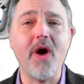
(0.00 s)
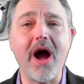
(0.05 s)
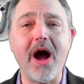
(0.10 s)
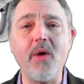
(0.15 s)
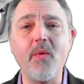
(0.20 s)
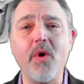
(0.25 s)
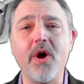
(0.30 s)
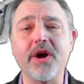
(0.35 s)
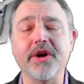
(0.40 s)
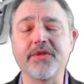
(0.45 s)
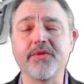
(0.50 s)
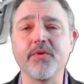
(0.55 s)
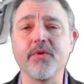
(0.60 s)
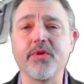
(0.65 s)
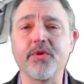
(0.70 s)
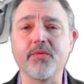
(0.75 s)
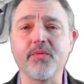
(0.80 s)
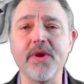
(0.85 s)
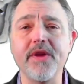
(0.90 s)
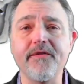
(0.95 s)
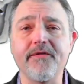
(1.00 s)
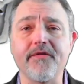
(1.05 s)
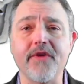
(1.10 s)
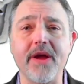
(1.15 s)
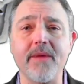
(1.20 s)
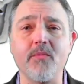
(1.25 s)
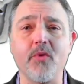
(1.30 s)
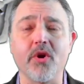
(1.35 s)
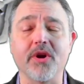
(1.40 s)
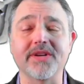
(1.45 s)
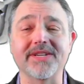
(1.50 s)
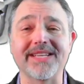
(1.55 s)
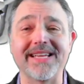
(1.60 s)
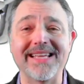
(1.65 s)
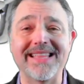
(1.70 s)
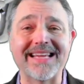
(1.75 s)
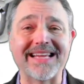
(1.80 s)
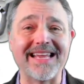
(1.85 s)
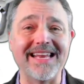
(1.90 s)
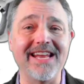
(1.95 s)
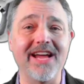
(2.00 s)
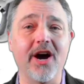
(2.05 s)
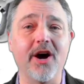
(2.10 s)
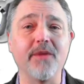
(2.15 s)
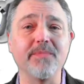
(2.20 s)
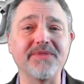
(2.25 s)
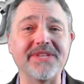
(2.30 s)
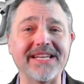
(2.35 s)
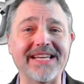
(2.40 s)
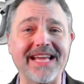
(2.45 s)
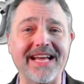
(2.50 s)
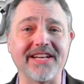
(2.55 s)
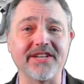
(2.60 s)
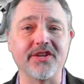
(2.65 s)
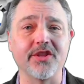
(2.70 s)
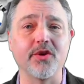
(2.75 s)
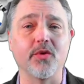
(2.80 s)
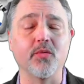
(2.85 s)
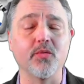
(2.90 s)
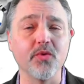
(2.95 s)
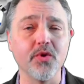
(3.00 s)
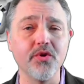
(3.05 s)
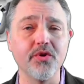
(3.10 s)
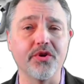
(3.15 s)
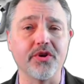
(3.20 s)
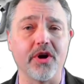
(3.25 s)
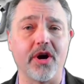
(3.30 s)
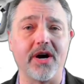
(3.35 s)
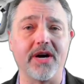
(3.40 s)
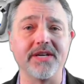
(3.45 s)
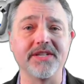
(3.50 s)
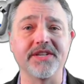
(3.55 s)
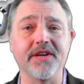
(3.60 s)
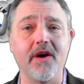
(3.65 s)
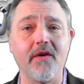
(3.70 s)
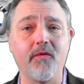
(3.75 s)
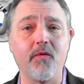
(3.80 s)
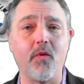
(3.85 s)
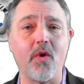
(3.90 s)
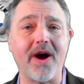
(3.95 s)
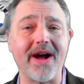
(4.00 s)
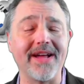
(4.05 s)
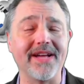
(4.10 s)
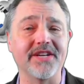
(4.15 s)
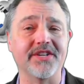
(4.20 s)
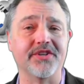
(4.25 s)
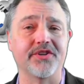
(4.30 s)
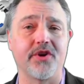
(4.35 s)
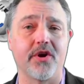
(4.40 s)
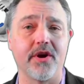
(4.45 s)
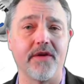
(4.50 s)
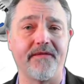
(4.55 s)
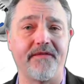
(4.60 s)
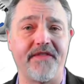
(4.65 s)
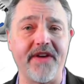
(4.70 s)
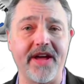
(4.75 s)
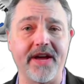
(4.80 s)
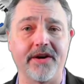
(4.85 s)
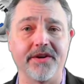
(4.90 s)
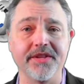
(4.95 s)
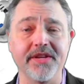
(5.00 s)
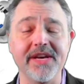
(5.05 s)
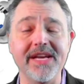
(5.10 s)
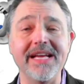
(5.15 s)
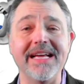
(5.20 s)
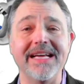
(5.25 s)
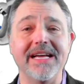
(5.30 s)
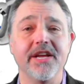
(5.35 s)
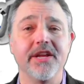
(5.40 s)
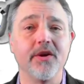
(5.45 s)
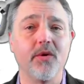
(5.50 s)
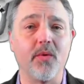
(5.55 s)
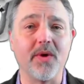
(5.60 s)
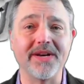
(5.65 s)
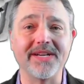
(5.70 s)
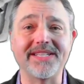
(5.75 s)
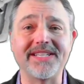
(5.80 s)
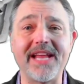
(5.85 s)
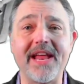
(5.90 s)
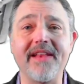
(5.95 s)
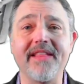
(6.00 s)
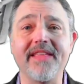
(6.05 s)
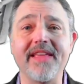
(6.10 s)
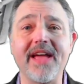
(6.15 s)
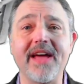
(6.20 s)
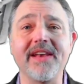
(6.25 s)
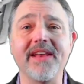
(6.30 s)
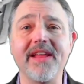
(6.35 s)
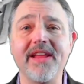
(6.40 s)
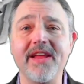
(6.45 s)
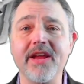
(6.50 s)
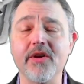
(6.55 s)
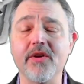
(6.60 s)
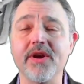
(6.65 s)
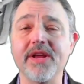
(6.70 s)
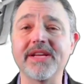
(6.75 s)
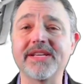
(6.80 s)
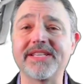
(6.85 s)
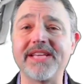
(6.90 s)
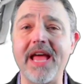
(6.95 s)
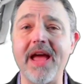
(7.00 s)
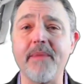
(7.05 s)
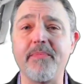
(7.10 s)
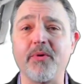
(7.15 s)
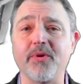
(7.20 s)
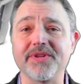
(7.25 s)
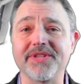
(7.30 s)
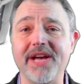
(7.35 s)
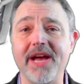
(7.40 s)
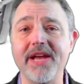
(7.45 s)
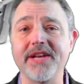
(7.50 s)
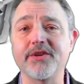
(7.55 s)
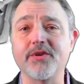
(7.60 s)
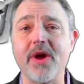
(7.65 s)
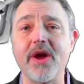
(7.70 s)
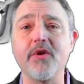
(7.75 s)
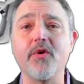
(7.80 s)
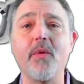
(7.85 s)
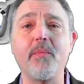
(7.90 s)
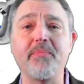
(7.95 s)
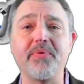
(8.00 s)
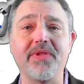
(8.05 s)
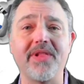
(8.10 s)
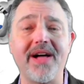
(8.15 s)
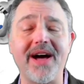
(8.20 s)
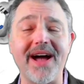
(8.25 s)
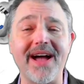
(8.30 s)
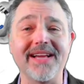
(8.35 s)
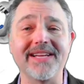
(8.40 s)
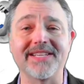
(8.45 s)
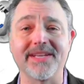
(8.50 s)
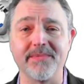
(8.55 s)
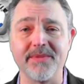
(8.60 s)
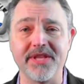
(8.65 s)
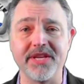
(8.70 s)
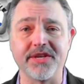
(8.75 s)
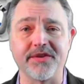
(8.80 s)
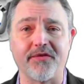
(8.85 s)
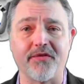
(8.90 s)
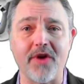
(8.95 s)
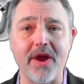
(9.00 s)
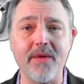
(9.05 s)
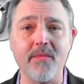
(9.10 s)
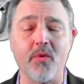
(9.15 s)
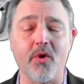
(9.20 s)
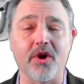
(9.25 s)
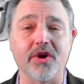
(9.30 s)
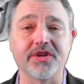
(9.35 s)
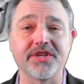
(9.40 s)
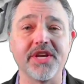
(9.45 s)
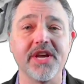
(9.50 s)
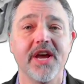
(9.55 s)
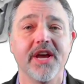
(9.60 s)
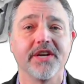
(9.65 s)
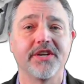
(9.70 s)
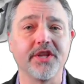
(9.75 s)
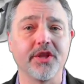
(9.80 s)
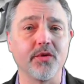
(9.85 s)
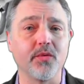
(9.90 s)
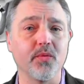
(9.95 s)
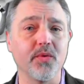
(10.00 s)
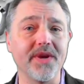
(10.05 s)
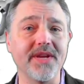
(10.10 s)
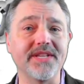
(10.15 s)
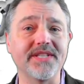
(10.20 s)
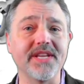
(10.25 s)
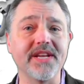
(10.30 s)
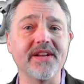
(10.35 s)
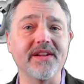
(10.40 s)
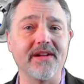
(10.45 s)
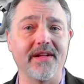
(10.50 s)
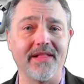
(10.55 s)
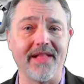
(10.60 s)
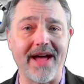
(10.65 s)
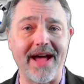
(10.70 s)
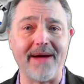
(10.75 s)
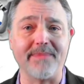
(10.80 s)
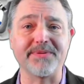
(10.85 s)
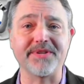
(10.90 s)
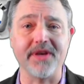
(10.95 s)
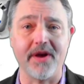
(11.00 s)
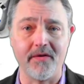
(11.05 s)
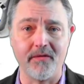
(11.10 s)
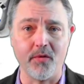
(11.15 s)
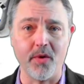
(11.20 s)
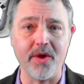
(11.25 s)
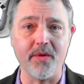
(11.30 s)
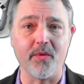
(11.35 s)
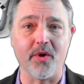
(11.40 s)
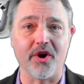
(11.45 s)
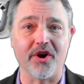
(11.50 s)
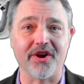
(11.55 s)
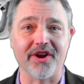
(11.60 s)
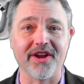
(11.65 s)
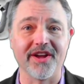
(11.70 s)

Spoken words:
I'll walk through 3 frameworks that can help to get to the root cause of why a startup failed. You'll want to stay to the end to hear an example as I try to apply some of these frameworks to the recent collapse of WeWork.